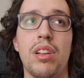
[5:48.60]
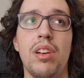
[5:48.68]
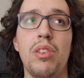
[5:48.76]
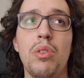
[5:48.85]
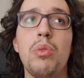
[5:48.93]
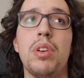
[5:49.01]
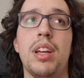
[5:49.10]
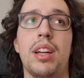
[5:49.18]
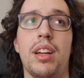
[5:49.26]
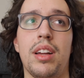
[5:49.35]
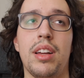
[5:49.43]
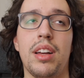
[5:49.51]

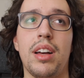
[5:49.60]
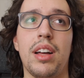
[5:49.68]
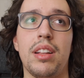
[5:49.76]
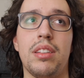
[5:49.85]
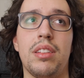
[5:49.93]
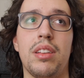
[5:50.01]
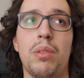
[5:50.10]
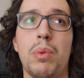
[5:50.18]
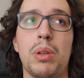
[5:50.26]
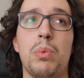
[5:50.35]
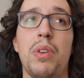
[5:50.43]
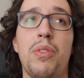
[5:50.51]
looking at
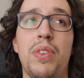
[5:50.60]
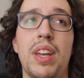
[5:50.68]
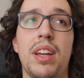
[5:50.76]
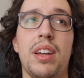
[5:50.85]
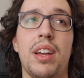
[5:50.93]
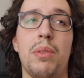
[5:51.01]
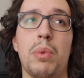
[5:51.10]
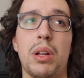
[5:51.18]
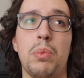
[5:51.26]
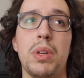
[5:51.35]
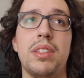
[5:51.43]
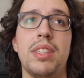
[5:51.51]
what we think and
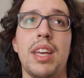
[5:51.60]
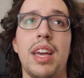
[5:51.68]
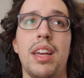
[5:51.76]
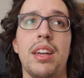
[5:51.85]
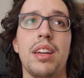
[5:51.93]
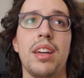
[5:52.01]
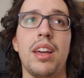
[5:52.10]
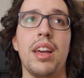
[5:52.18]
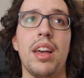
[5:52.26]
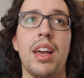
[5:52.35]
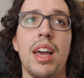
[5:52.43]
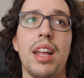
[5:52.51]
what we say.
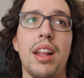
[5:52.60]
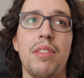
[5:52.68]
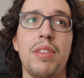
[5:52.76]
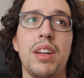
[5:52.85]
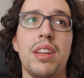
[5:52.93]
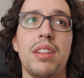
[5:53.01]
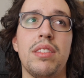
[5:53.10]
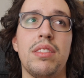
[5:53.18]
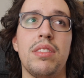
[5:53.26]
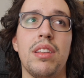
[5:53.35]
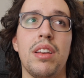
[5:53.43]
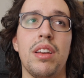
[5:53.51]
And I think
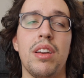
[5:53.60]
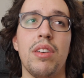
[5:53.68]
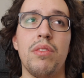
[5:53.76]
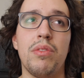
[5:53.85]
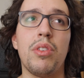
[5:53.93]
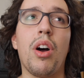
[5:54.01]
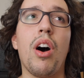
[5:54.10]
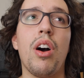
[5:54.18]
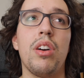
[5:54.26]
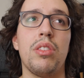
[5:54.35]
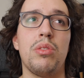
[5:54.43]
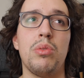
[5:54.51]
it's
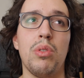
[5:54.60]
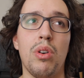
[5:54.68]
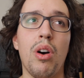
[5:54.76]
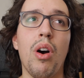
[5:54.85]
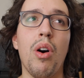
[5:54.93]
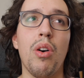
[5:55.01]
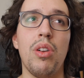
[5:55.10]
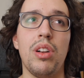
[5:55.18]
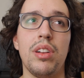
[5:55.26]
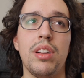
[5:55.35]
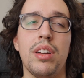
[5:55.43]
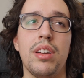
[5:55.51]
wrong to
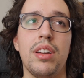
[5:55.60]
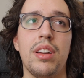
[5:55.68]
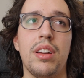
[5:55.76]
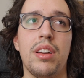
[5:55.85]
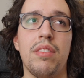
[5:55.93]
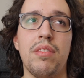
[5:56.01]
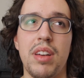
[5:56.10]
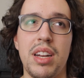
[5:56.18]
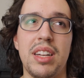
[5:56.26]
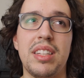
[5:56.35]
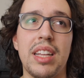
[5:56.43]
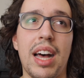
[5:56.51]
hold
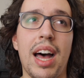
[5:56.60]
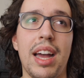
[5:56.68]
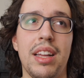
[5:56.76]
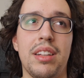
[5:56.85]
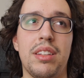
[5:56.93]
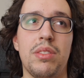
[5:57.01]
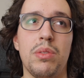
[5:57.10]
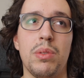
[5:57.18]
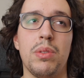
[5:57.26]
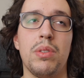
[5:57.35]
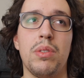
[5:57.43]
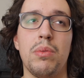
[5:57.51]
very tight
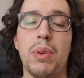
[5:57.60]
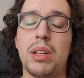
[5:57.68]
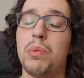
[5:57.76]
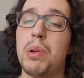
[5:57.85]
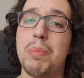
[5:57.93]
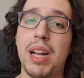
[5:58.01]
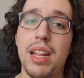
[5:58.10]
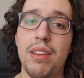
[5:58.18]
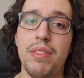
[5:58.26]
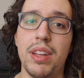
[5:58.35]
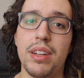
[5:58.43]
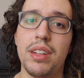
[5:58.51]
to what we
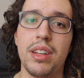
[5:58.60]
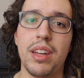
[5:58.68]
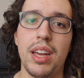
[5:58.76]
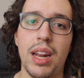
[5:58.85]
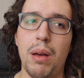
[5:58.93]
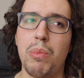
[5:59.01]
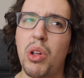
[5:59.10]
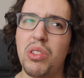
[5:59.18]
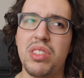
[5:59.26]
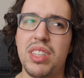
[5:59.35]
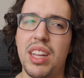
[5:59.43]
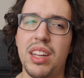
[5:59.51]
believe in. And I'm
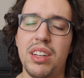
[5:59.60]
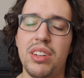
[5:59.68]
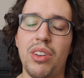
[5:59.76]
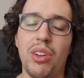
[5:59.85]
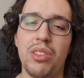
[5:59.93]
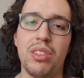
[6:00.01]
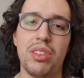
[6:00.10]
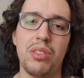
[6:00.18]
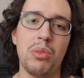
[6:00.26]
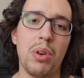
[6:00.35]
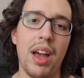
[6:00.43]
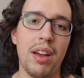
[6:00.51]
not saying not
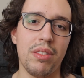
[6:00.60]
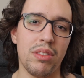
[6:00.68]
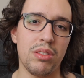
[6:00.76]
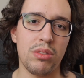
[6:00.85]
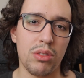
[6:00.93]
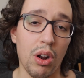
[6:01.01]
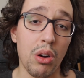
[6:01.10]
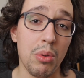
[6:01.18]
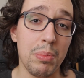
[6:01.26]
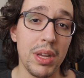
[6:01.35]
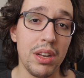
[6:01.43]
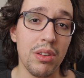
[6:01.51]
to have strong
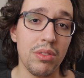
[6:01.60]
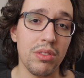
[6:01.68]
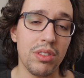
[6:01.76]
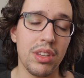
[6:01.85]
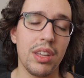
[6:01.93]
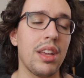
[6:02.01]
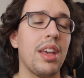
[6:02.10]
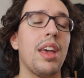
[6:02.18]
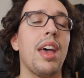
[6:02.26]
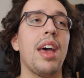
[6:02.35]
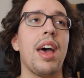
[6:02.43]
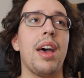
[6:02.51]
opinions.
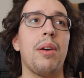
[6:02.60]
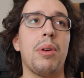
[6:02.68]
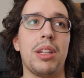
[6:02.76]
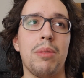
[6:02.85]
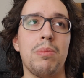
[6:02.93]
What